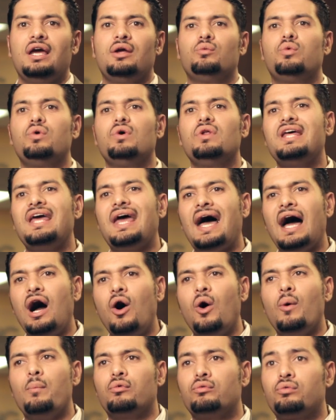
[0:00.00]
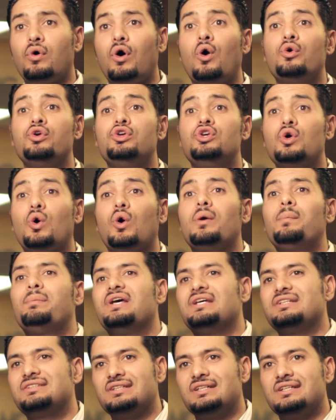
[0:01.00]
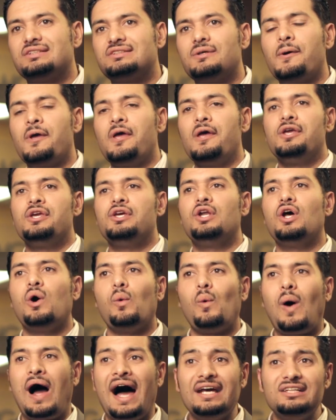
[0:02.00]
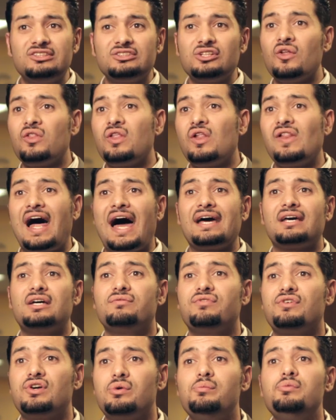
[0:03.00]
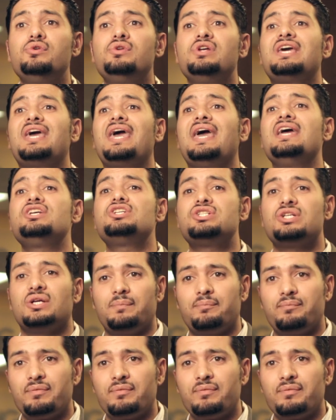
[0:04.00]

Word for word: and really help grow your business? You know, I saw the lack of communication.